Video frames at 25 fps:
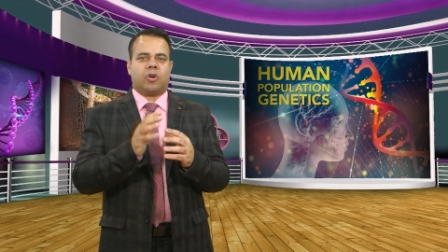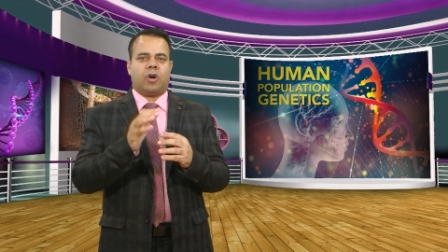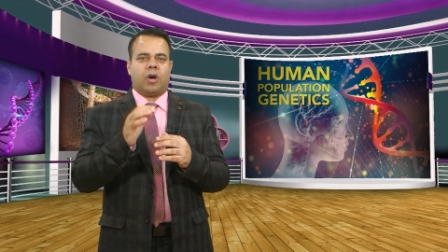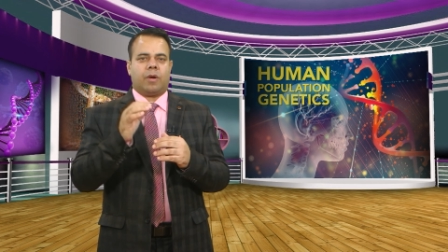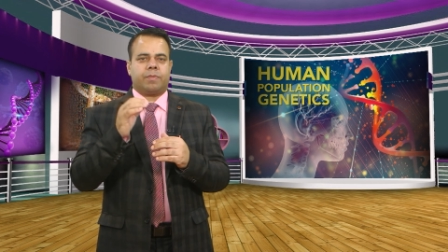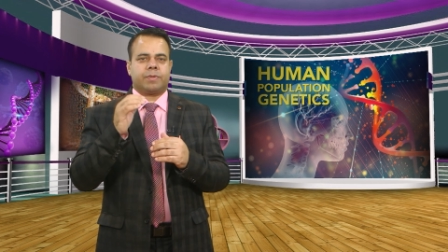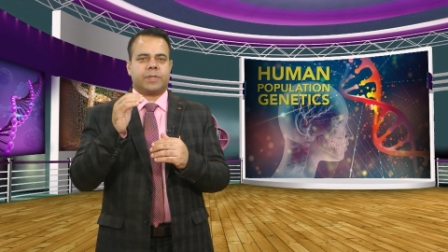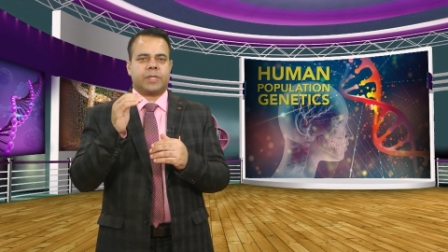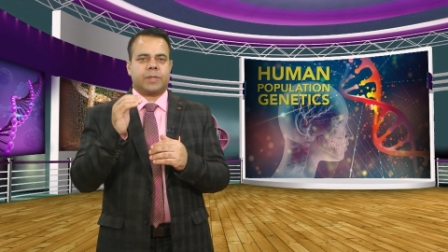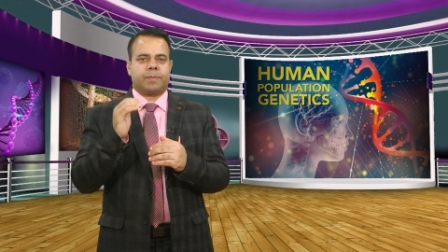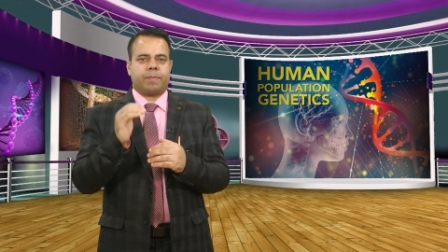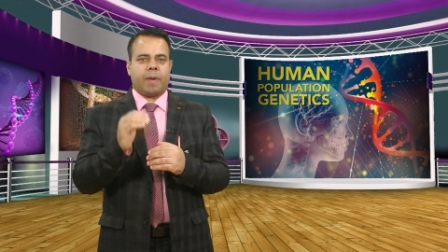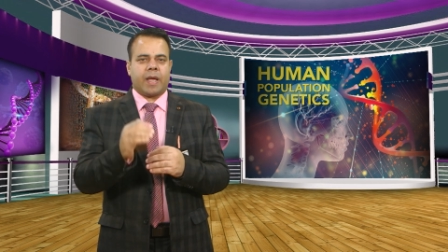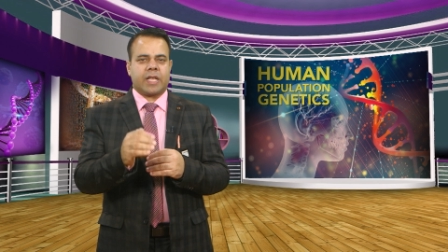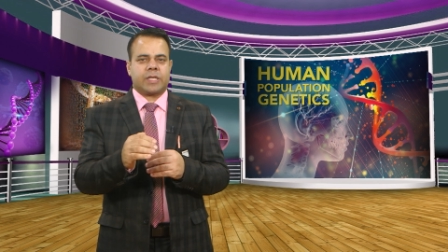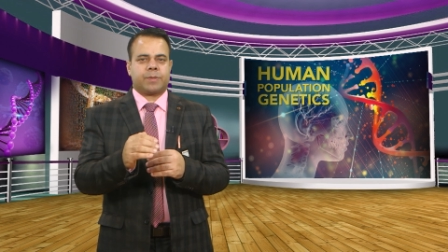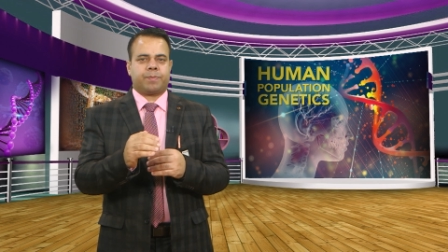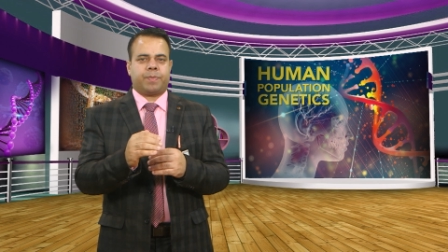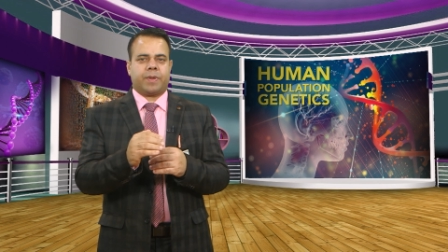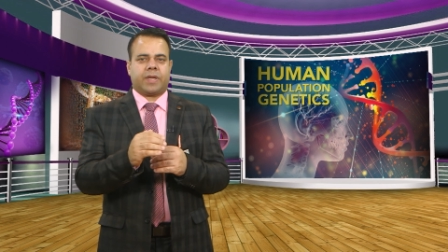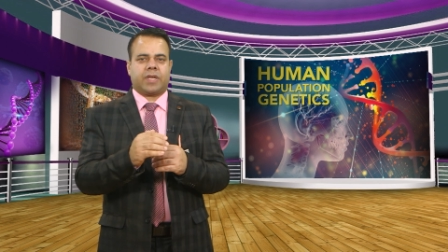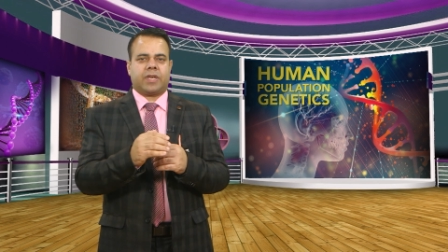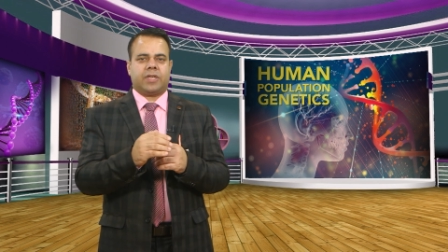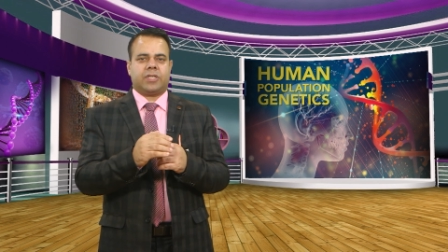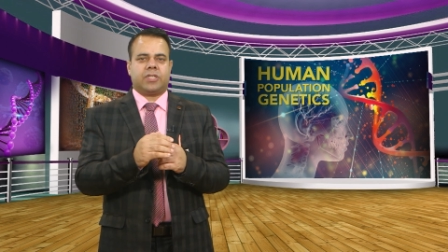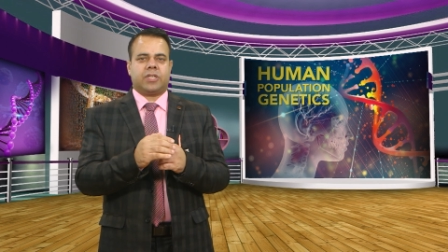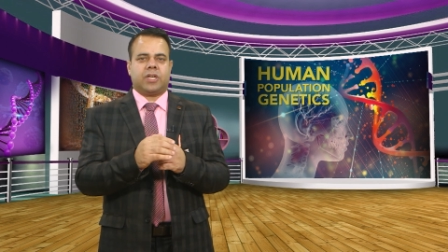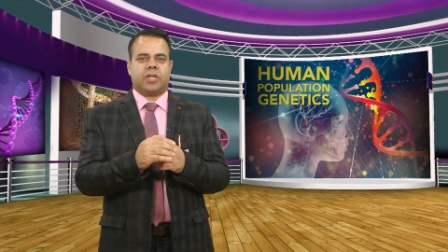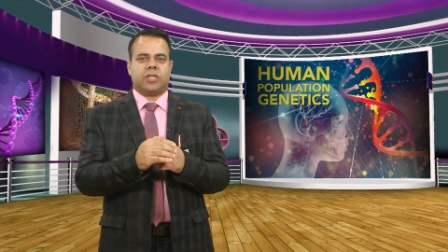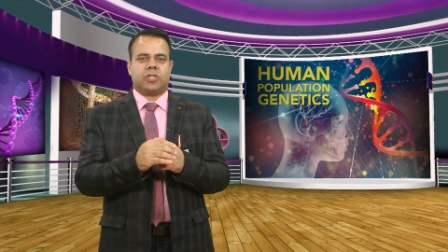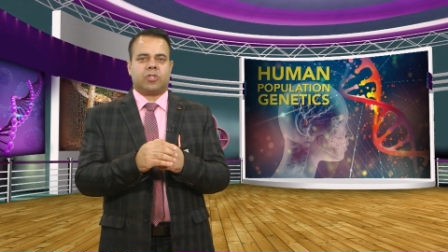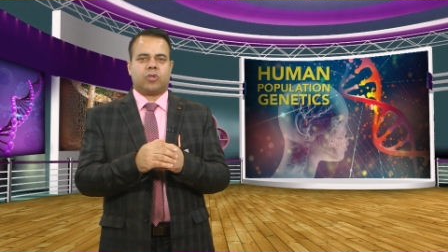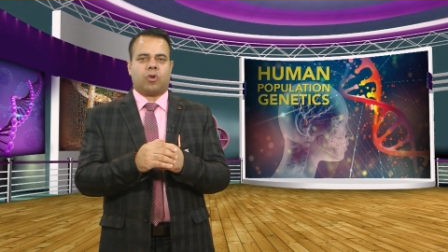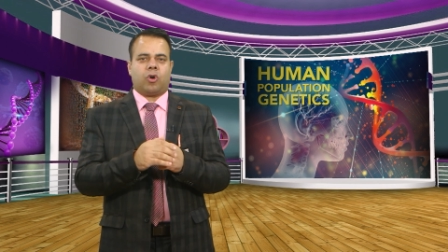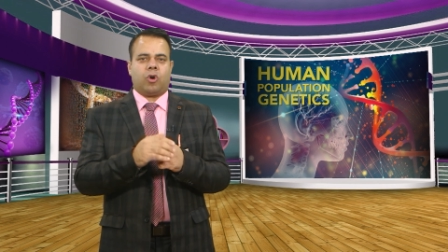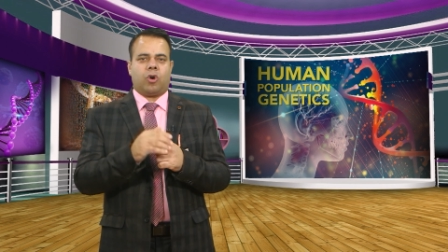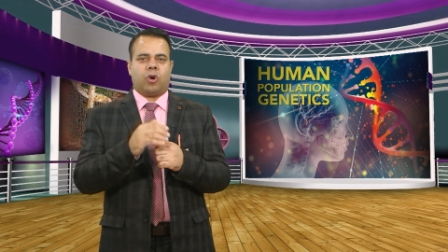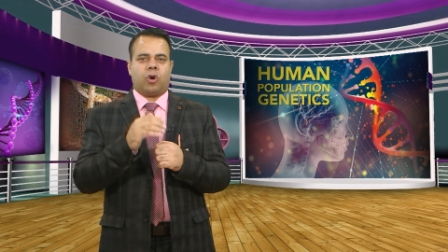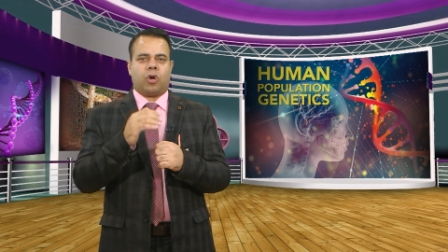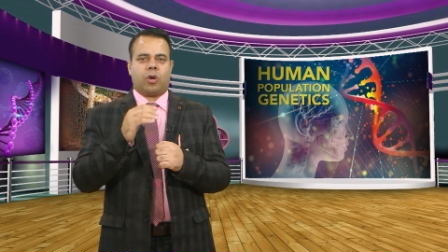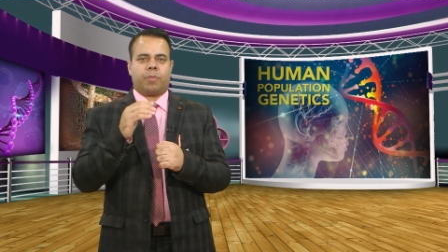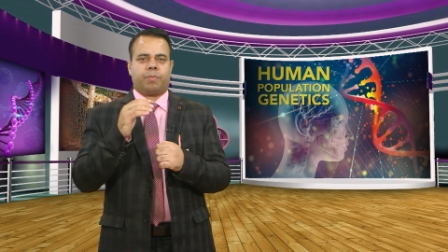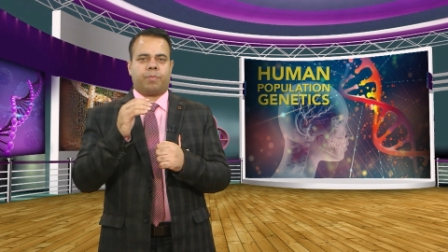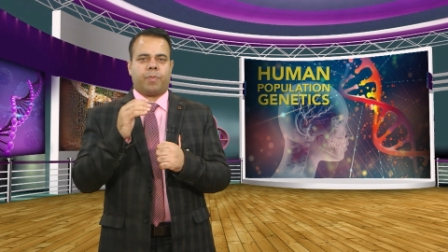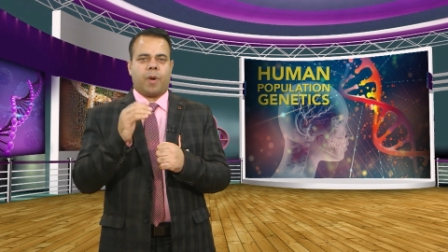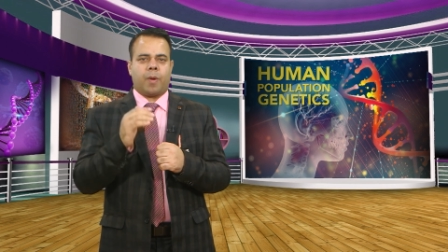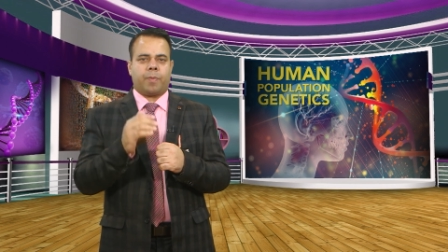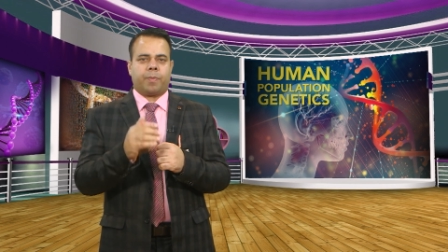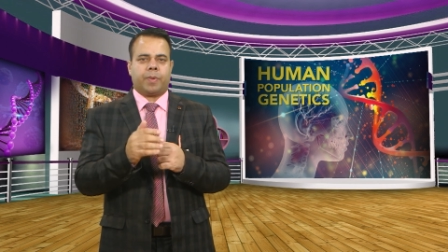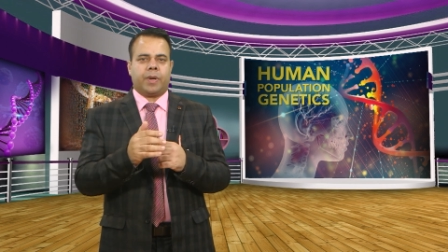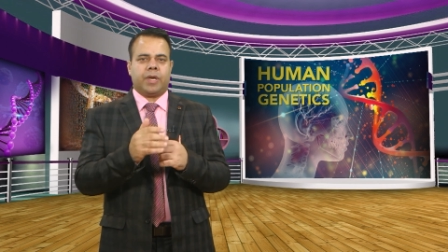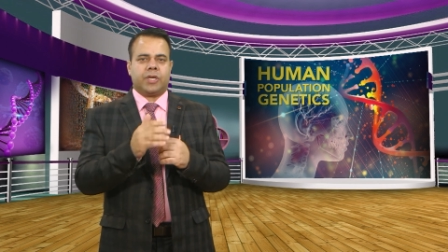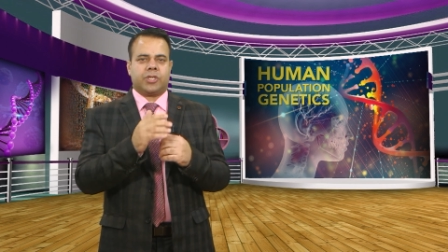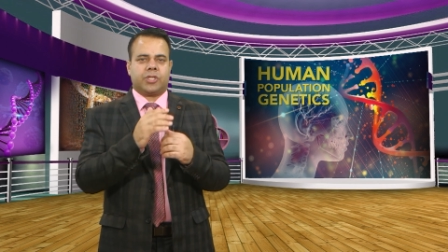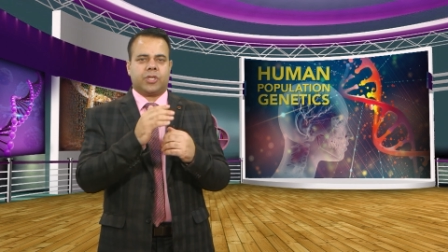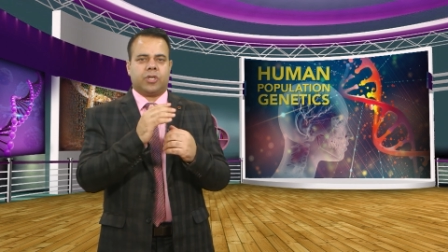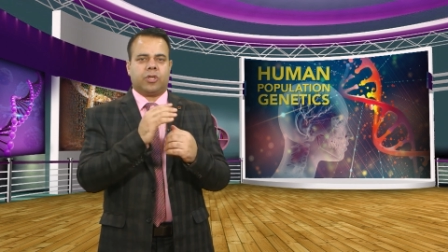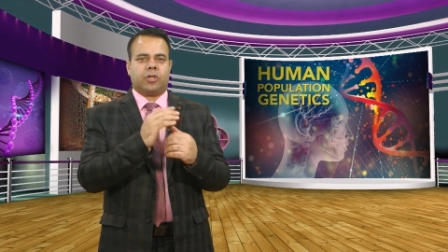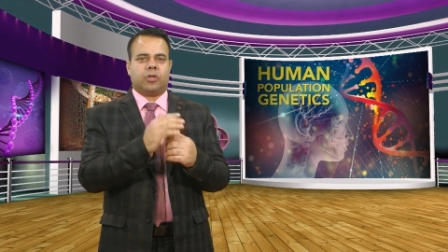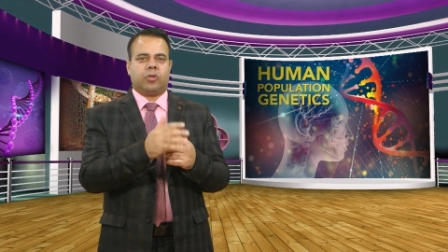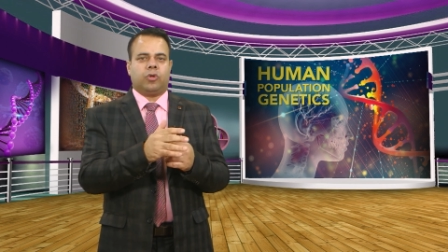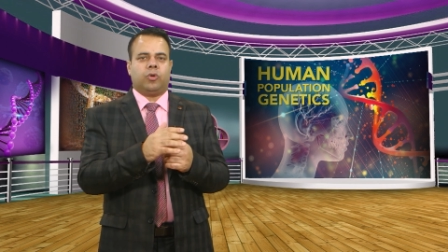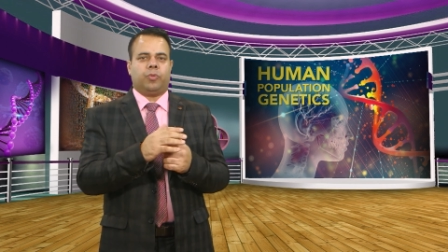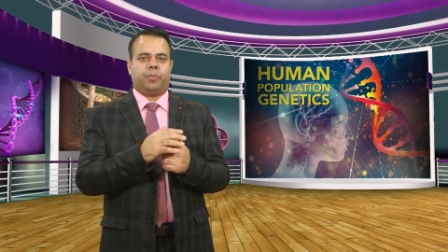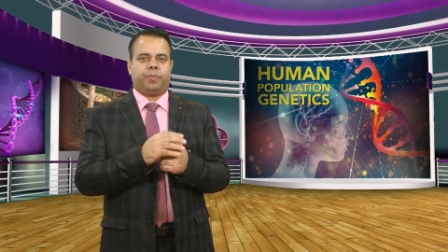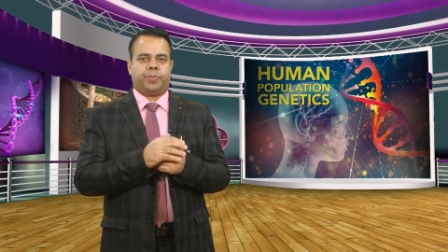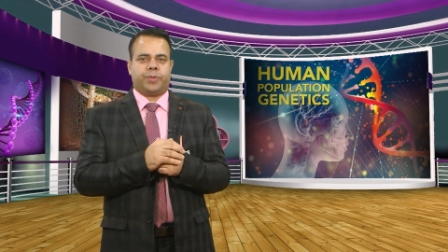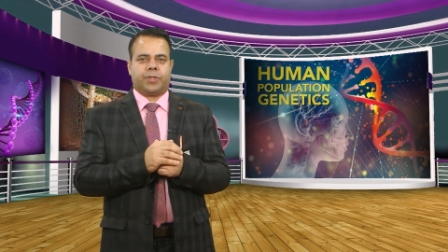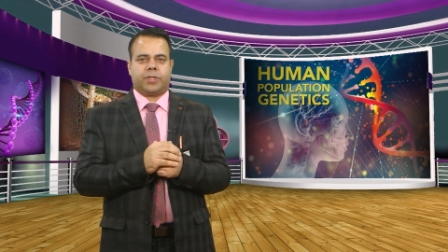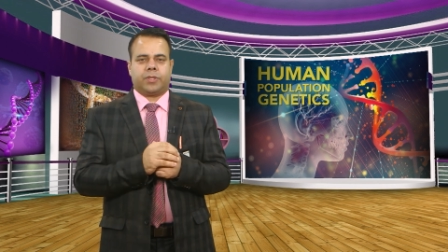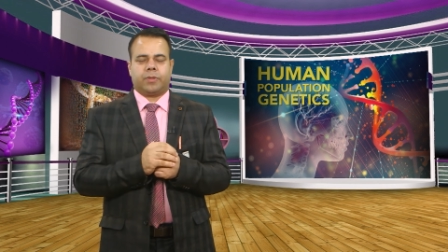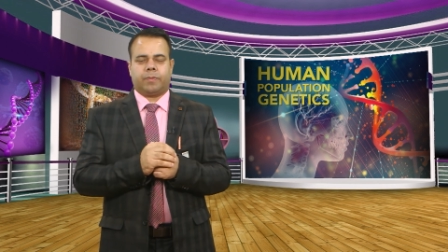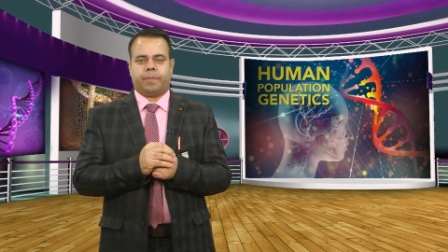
of specific regions or population groups.